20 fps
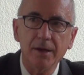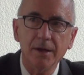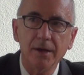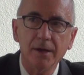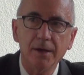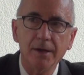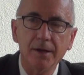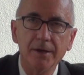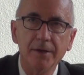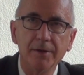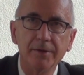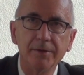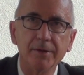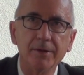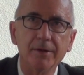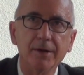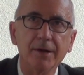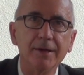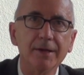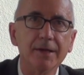Uh,
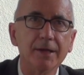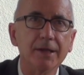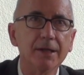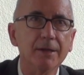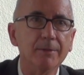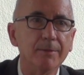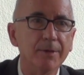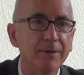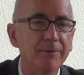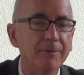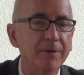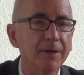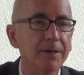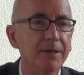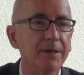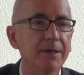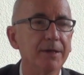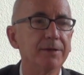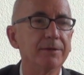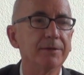so I think in the
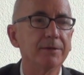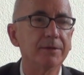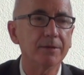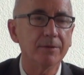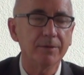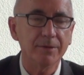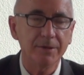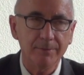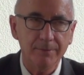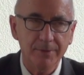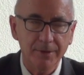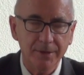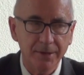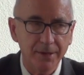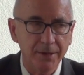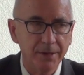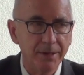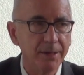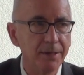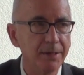meanwhile, yes, there are going to
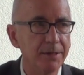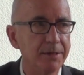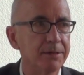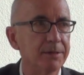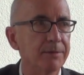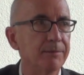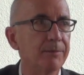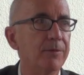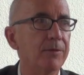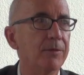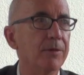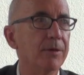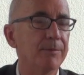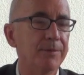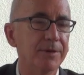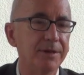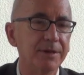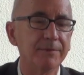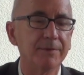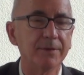be some more
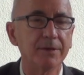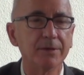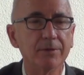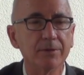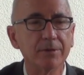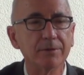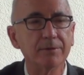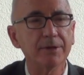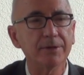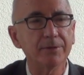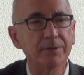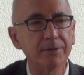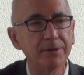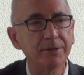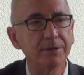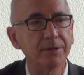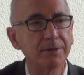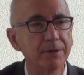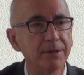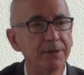Pacific Northwest
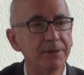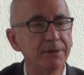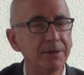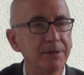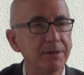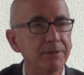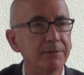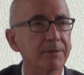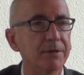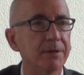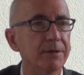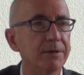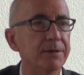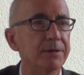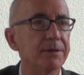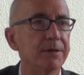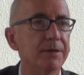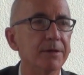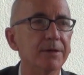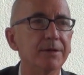oyster crises where
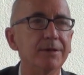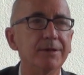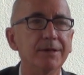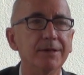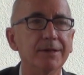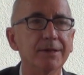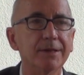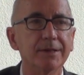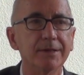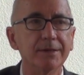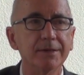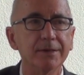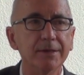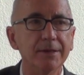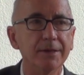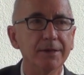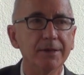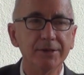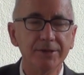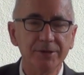it's starting to see things
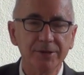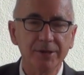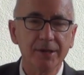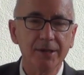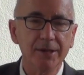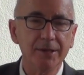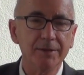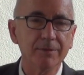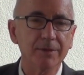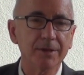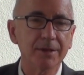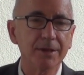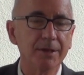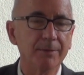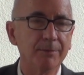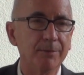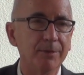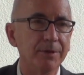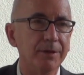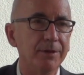change. For
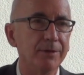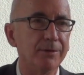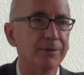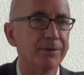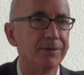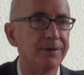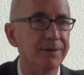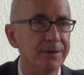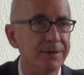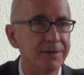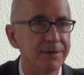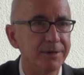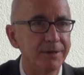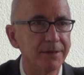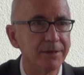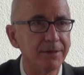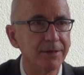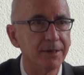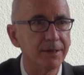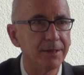example, in the Northeast
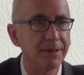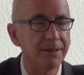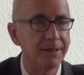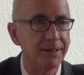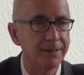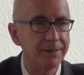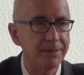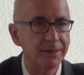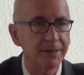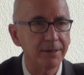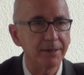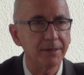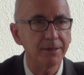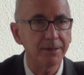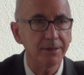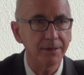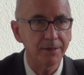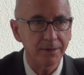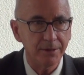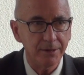Atlantic,
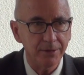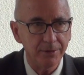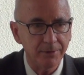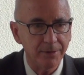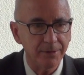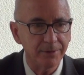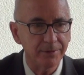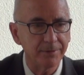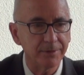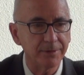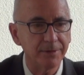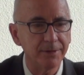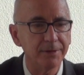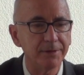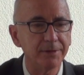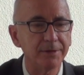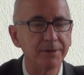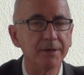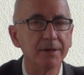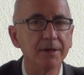the, the U.S.
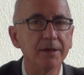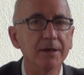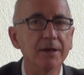Northeast.